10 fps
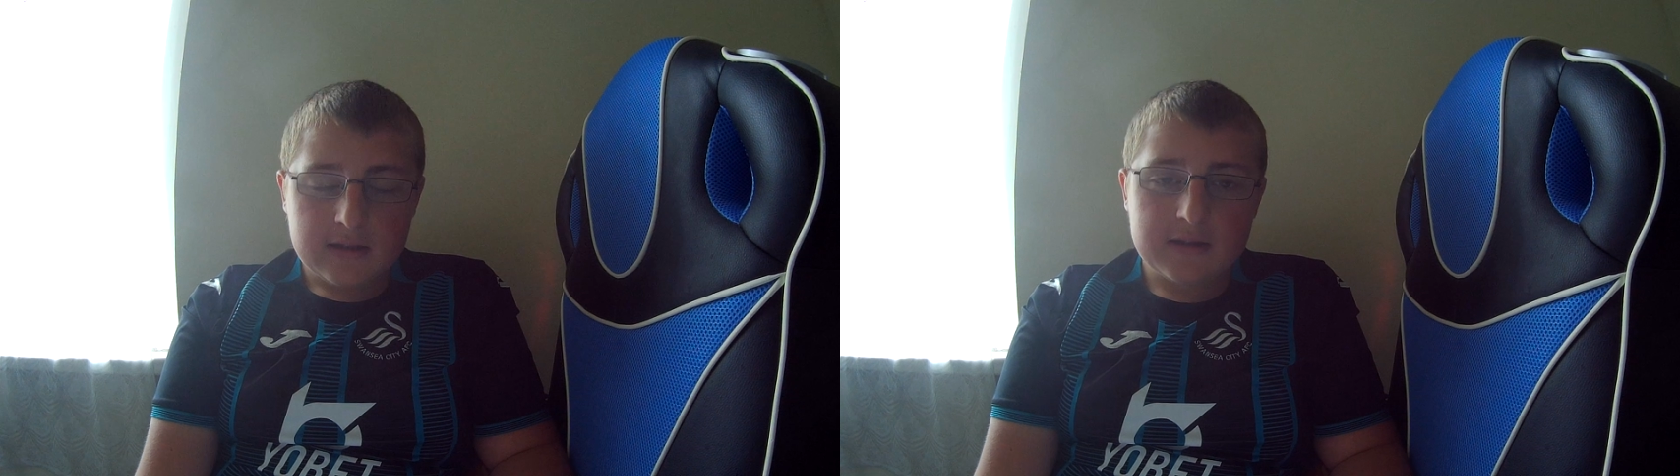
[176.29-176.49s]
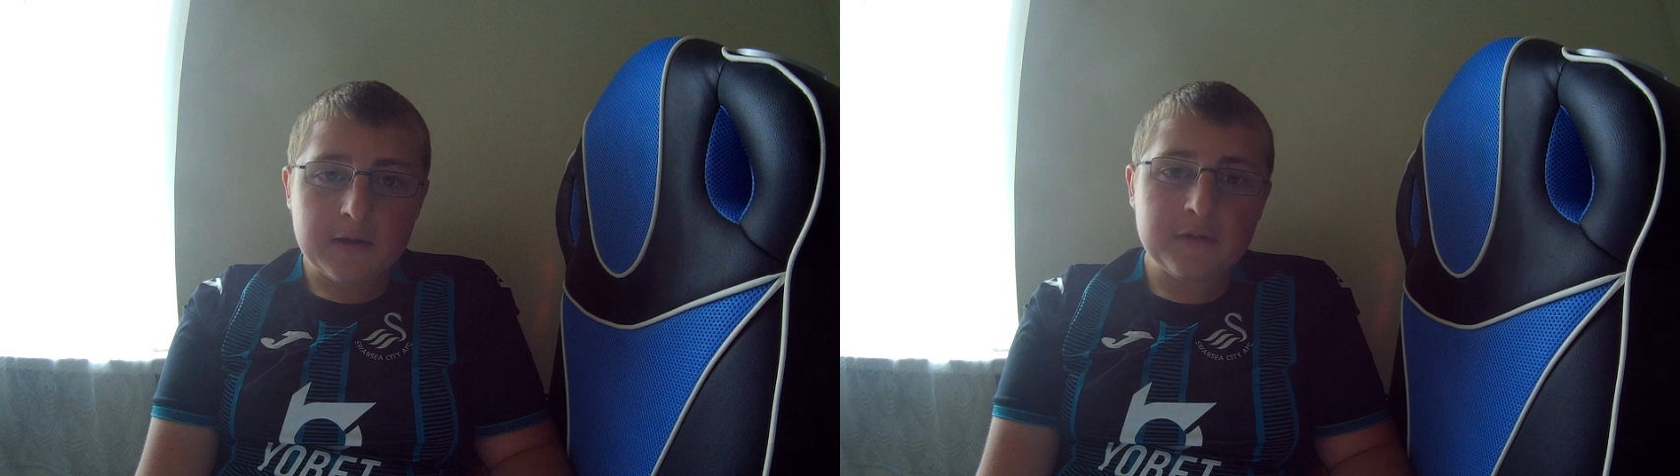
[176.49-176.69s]

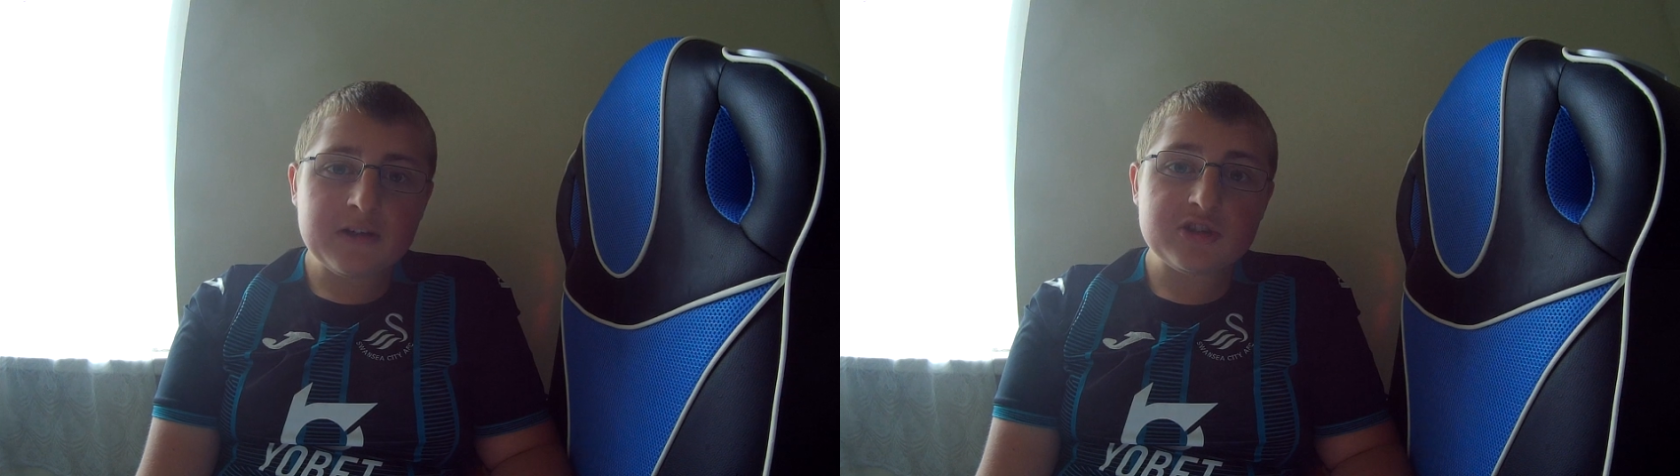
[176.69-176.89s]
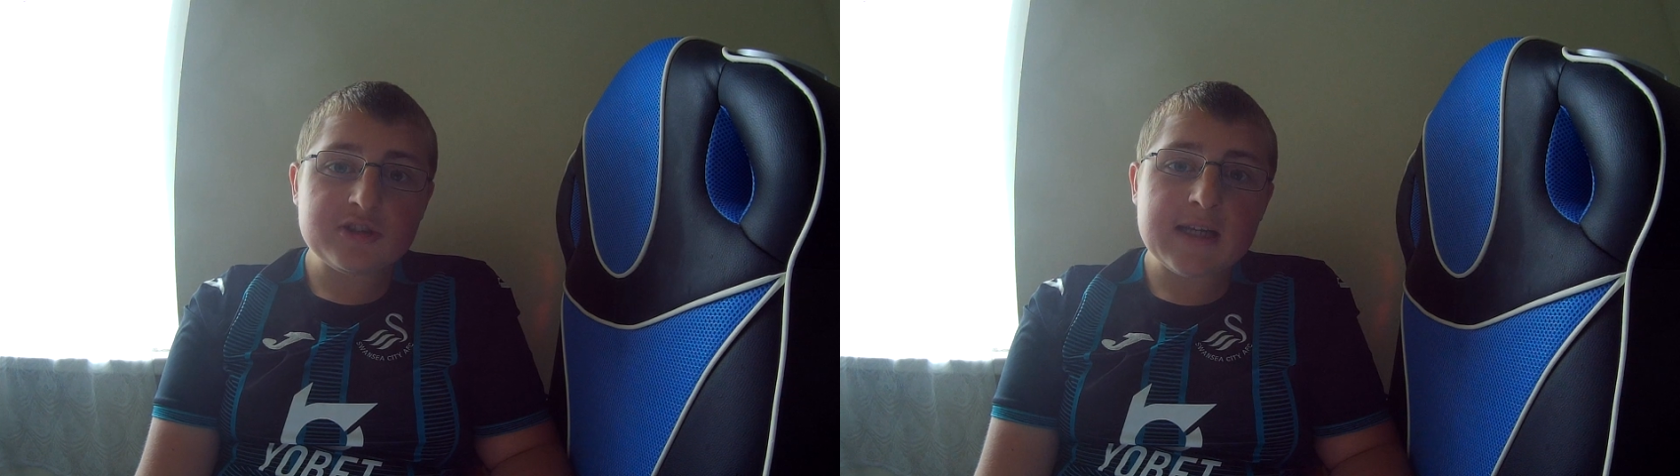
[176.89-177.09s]
They
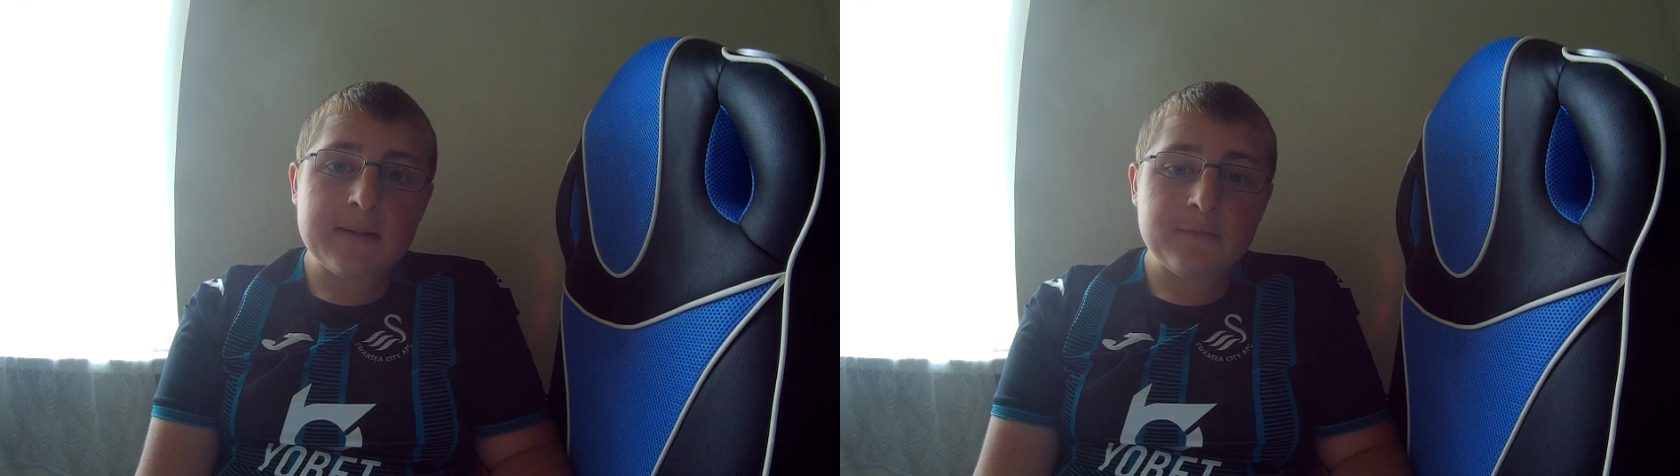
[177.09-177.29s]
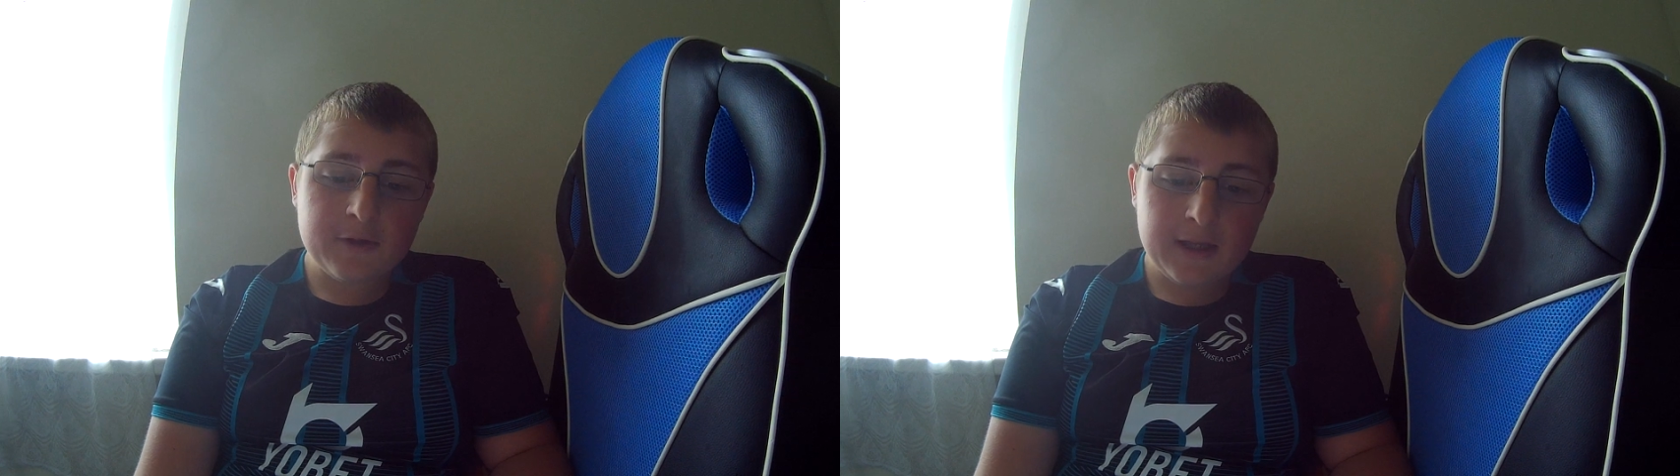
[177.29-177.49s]
finished
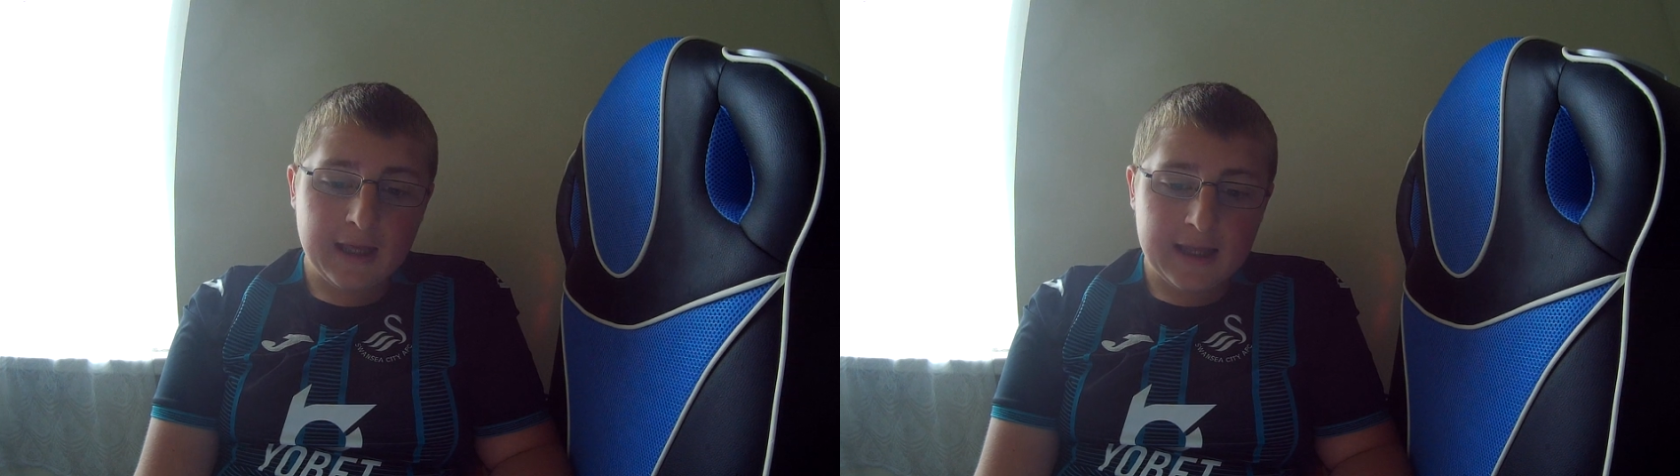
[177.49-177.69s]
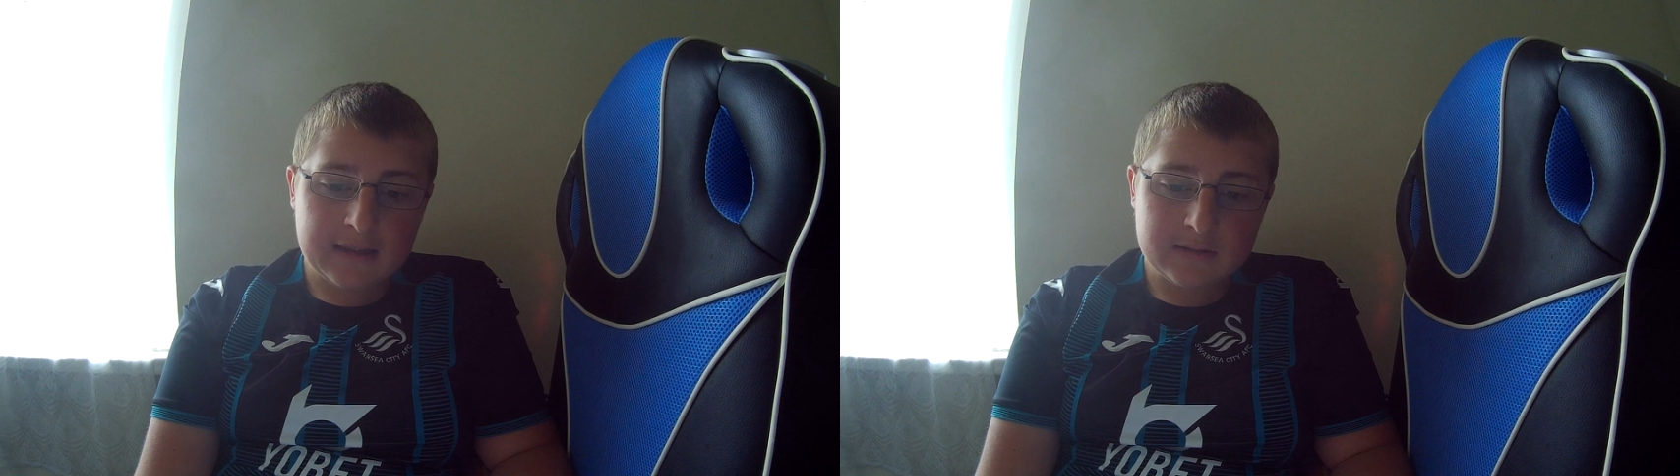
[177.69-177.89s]
10th in the
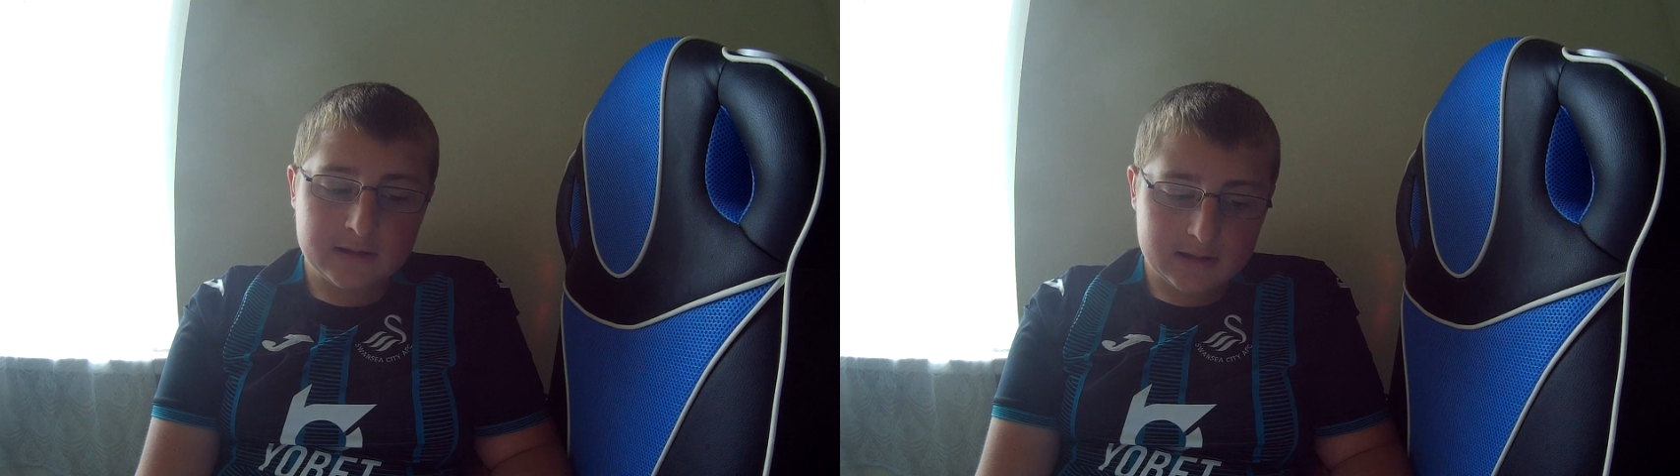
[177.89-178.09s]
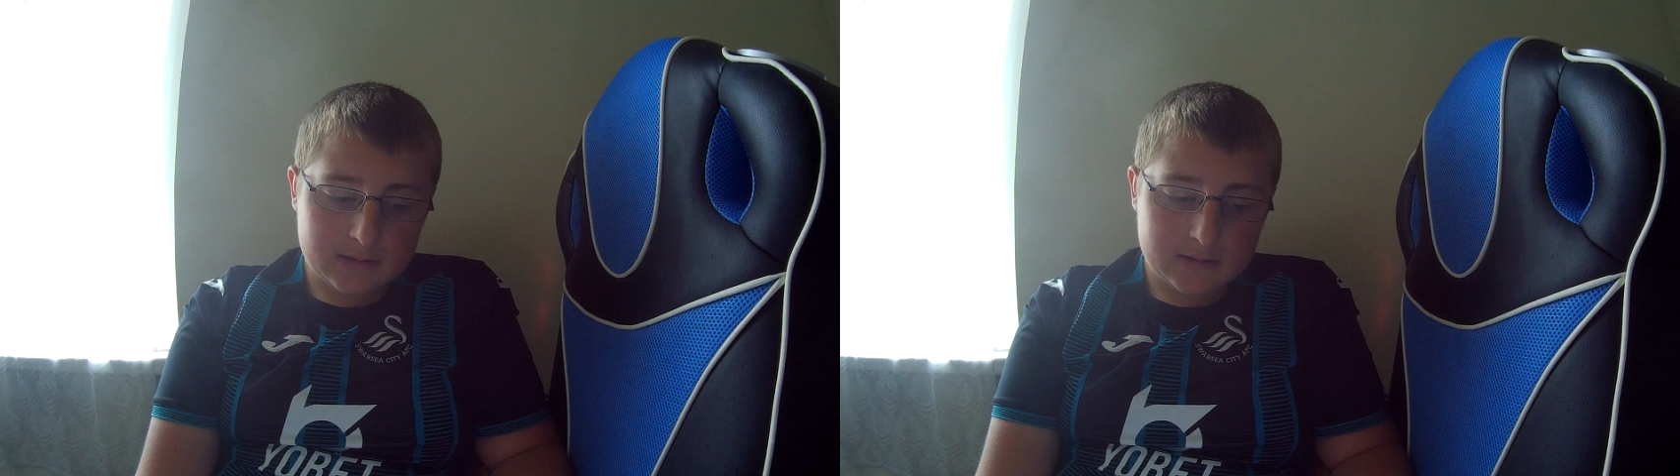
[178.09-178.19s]
end.